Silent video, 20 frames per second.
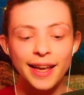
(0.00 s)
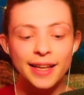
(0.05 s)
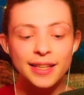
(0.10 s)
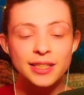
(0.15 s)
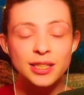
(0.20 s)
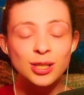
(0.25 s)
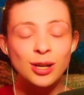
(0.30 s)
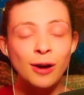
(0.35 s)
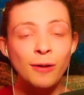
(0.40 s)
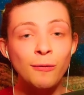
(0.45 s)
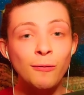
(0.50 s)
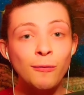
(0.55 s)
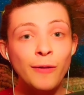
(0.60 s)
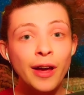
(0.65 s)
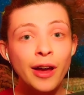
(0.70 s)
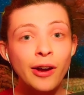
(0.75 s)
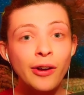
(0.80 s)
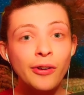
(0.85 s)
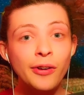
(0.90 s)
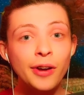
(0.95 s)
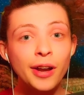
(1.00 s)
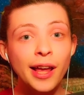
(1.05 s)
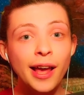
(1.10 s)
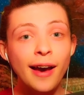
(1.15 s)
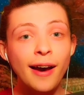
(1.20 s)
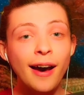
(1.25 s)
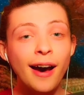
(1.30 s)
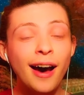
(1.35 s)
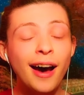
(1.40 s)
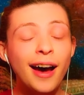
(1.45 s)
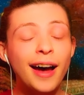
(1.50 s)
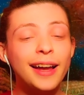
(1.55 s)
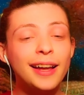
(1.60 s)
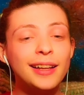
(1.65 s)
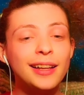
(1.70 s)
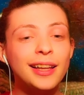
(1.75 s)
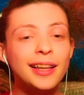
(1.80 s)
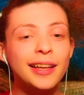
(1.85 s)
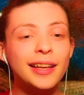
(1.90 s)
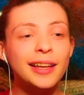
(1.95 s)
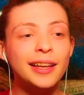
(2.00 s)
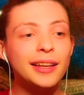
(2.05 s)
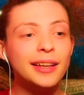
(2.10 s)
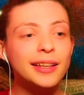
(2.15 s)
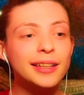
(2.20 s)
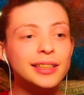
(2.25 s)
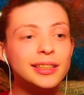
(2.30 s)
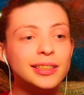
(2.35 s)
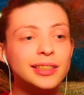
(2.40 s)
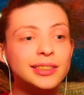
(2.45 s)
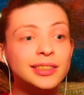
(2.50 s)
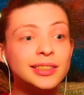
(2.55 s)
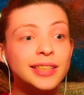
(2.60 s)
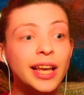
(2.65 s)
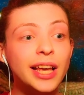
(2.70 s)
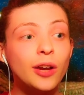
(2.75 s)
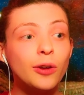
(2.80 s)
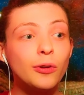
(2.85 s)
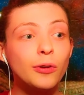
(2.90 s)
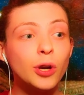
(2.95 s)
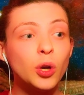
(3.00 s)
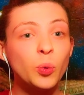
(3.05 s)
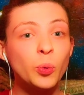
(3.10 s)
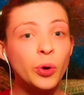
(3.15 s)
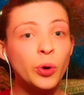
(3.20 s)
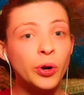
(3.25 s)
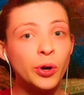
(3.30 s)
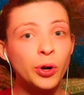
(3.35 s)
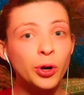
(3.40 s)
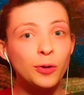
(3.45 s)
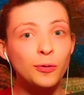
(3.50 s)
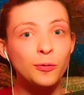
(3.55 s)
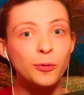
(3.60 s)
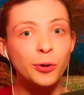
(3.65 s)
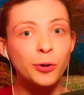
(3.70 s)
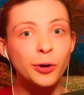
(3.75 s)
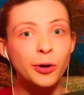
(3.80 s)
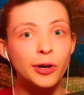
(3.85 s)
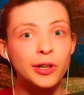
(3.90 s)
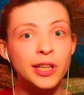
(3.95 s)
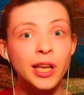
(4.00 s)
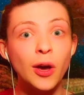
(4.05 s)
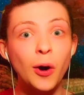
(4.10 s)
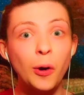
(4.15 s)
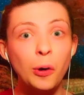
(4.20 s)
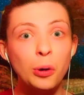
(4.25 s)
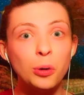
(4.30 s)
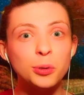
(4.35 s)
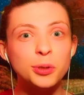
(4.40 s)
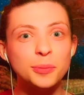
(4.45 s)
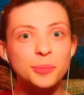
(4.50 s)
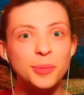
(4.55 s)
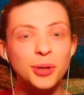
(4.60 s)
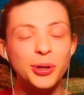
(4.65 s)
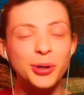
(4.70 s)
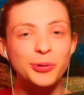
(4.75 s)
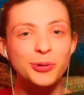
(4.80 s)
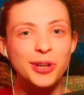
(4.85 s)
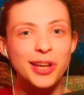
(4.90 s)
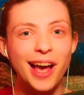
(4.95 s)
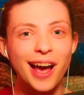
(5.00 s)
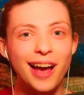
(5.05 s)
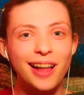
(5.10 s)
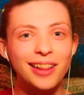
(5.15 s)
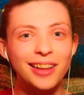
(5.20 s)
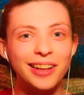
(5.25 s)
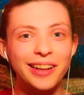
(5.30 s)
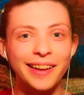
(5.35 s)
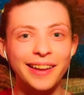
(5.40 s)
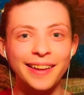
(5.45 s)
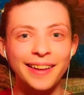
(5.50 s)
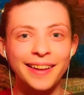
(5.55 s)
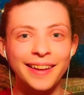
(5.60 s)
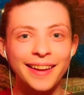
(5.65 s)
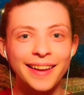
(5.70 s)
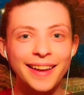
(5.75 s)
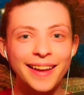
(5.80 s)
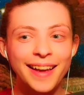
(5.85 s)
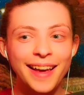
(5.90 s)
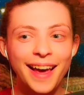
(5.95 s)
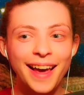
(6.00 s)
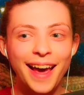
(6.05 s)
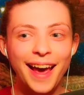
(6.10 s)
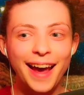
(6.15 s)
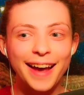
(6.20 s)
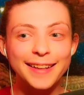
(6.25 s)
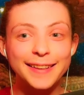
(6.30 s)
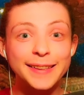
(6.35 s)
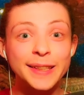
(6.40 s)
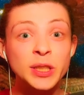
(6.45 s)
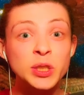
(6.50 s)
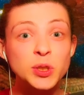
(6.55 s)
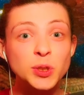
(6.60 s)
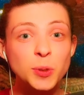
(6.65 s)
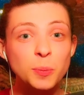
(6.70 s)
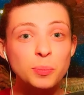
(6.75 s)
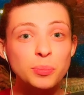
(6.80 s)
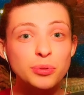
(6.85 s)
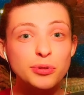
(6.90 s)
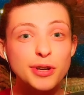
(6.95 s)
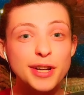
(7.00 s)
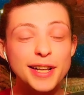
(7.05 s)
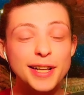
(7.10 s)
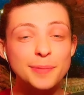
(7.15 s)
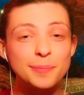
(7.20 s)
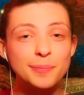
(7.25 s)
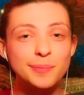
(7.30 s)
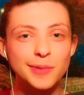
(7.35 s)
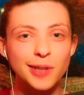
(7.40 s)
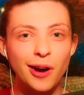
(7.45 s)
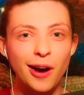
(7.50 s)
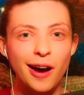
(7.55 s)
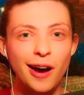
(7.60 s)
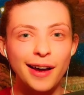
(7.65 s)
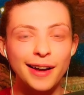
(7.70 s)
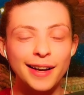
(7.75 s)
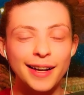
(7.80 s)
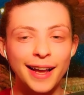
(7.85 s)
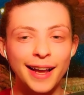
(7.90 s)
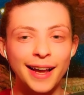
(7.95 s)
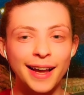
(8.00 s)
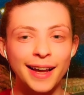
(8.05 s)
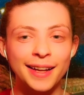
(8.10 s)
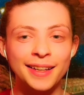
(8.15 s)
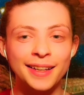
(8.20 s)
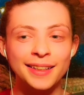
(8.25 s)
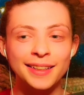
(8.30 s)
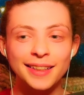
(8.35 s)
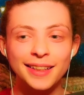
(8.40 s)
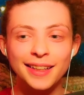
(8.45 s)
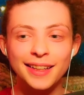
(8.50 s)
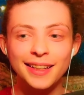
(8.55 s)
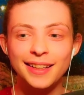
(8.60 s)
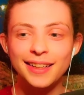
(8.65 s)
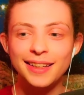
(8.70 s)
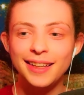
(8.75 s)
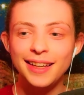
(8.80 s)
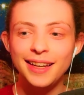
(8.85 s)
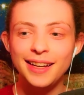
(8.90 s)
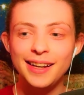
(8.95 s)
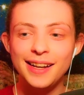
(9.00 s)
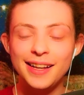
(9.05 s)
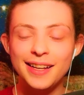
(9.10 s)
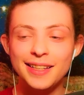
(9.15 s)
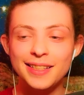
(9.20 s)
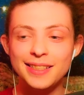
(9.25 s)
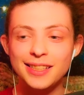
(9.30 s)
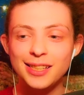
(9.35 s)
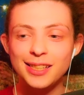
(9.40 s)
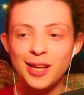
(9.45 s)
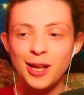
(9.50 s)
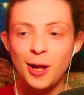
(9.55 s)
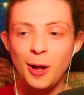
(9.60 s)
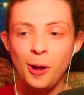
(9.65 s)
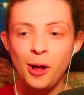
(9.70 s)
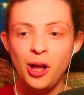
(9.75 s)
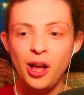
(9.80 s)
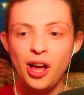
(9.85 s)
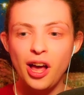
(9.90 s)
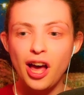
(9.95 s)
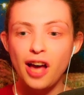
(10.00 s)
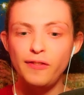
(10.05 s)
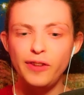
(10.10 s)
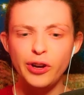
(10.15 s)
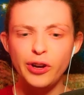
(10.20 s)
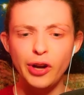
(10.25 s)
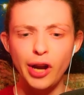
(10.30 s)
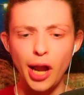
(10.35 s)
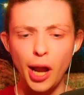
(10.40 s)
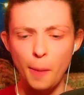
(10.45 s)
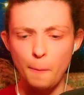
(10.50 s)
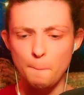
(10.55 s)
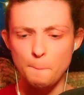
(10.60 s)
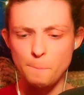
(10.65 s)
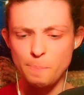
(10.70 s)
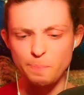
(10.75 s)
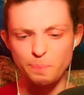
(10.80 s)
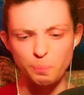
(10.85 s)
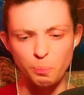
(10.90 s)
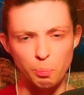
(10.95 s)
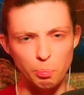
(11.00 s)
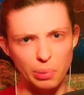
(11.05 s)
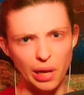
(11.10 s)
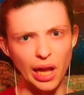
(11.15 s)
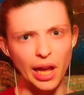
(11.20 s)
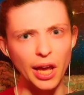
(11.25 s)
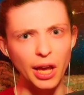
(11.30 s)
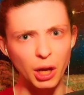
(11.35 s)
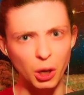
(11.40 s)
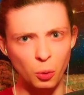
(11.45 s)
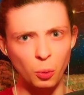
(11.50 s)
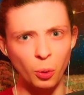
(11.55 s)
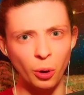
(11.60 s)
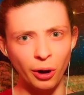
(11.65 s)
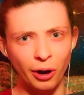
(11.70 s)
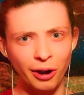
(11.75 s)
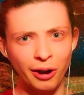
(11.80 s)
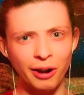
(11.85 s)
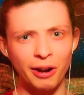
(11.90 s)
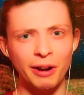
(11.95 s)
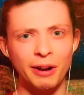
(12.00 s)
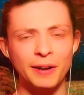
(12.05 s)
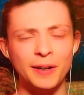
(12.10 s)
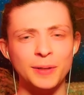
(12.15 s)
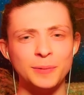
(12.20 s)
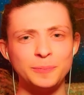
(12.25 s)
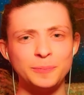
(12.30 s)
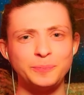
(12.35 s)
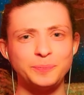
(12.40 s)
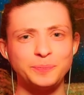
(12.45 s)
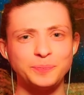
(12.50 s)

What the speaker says: It's a very highly sacred word for the ultimate reality and the supreme Godhead. It is a very big word.